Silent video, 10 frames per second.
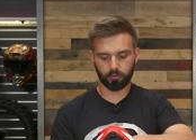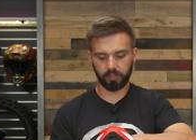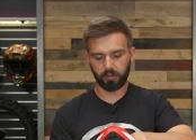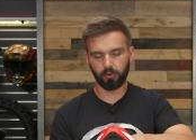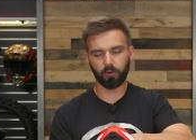it's
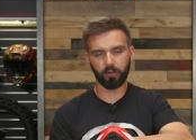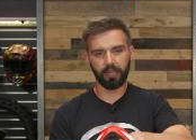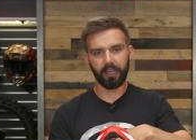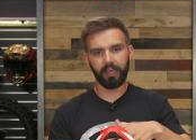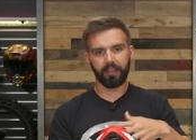really
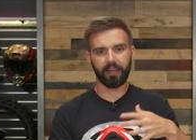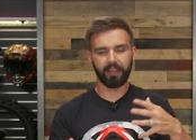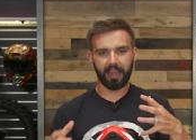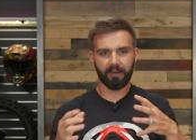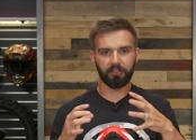cool that
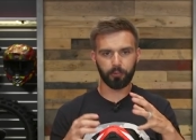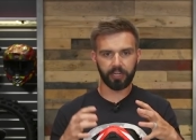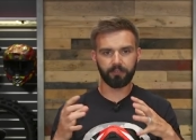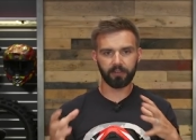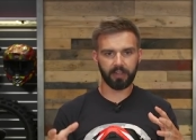they have three
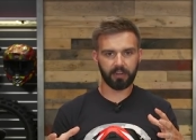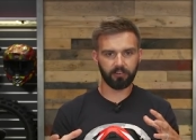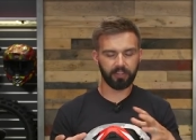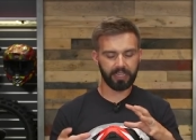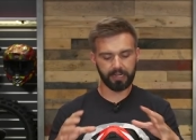different
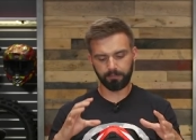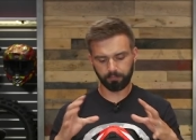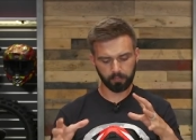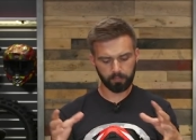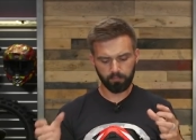liners again
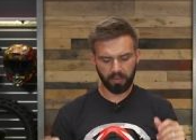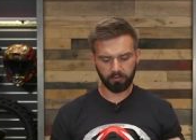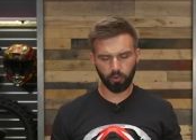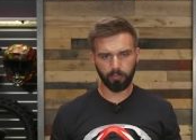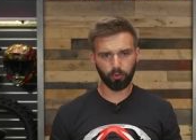
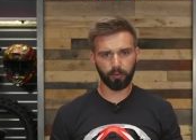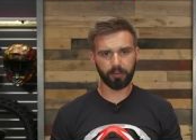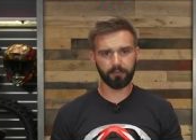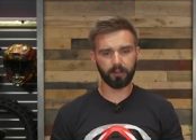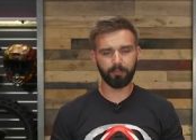to absorb
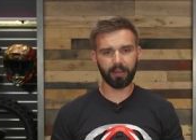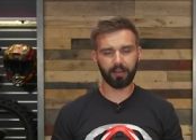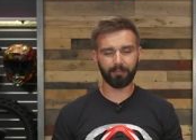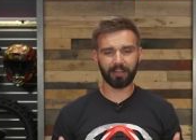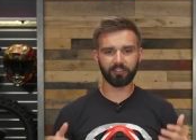different am
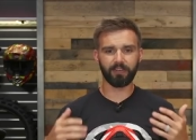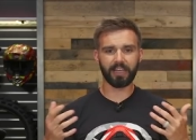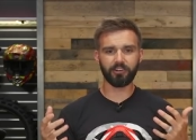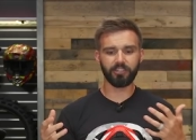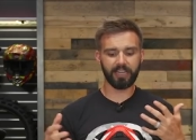amounts of
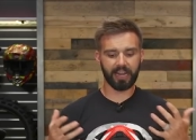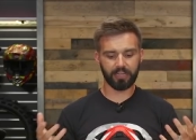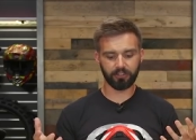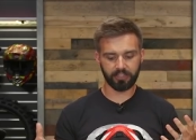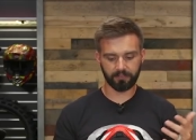energy
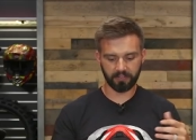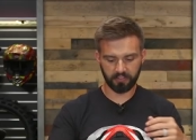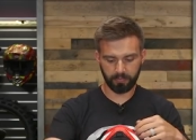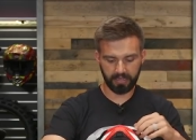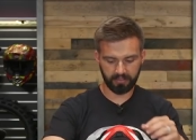at your different
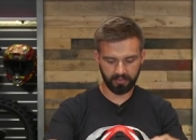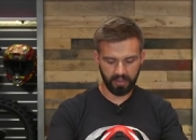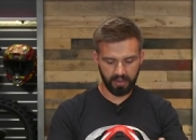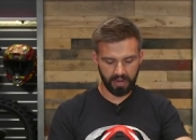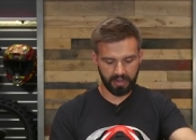speeds.
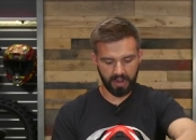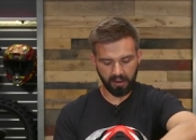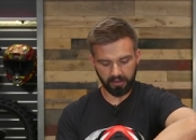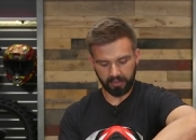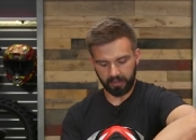And
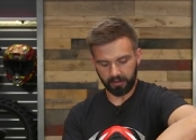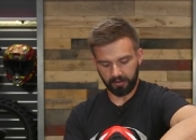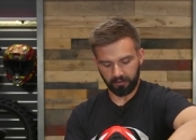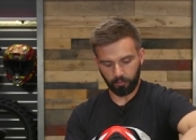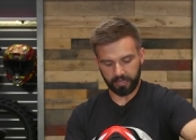now here
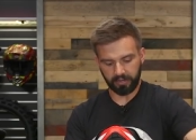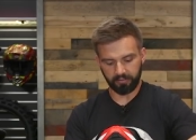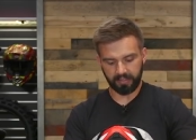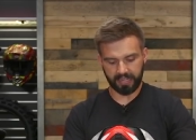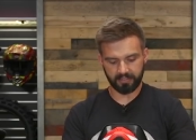is where you're gonna
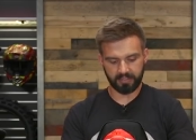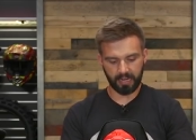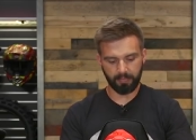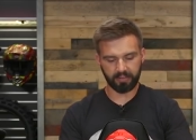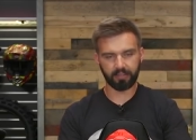see that
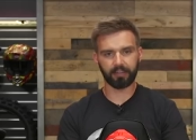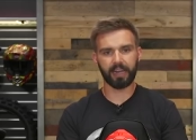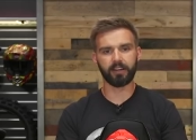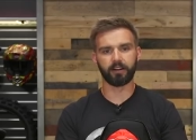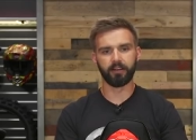segmented
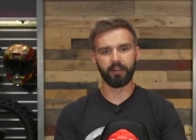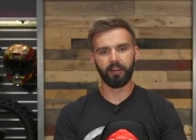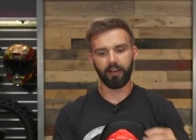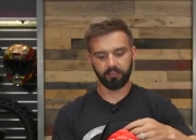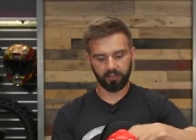liner.
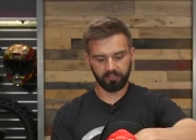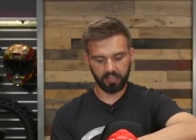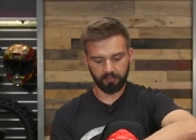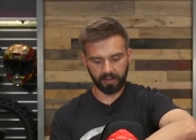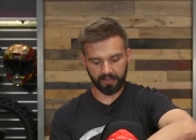So you
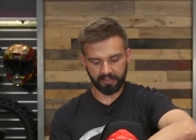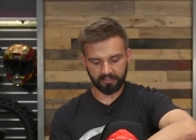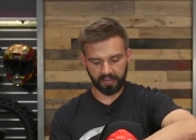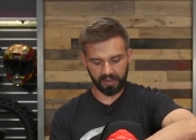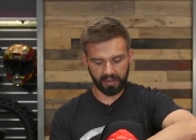see you've got
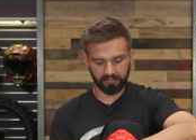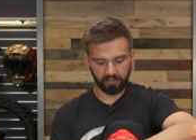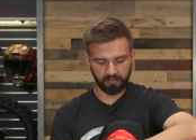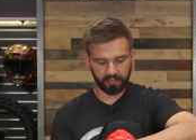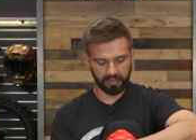these cutouts
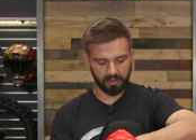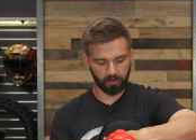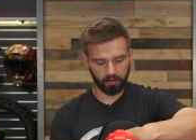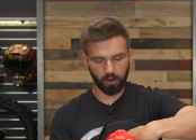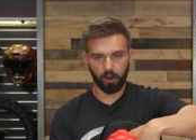here in the liner
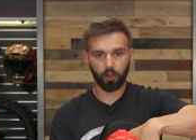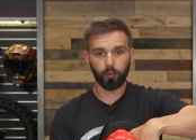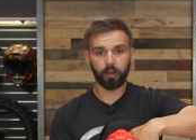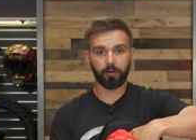going all the way